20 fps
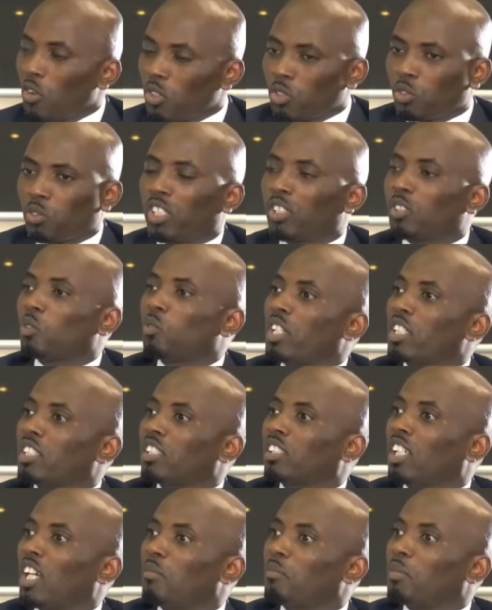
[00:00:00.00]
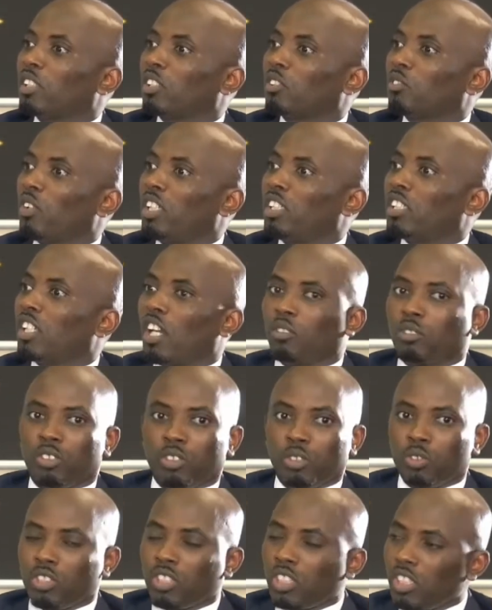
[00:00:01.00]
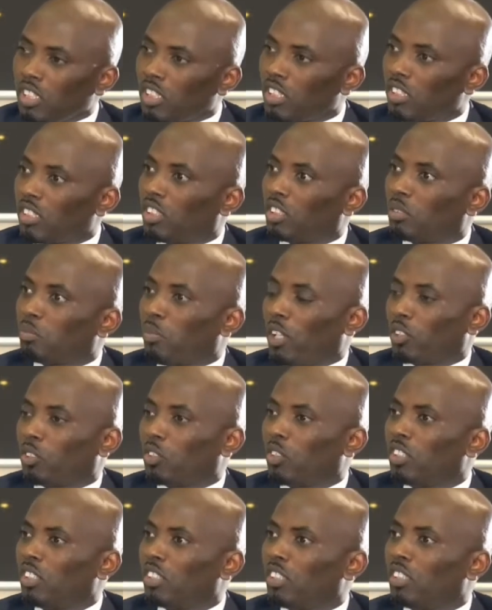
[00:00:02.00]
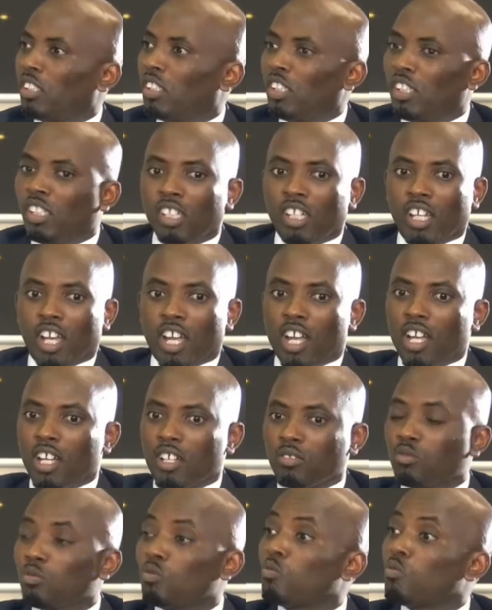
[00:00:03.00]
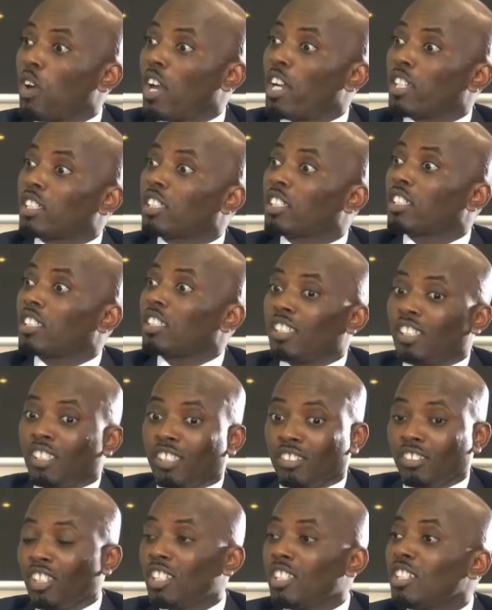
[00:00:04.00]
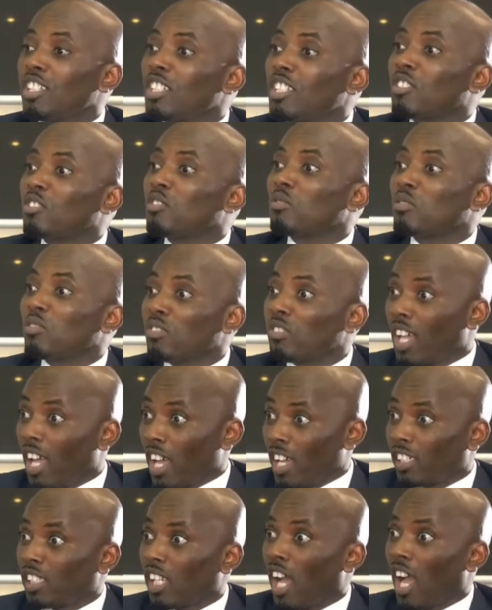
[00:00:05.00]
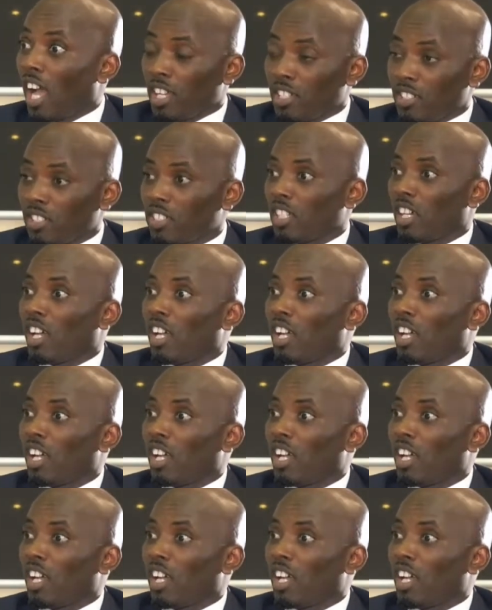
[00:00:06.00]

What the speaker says: Contrary to what is happening right now, that you teach this person what they need to learn as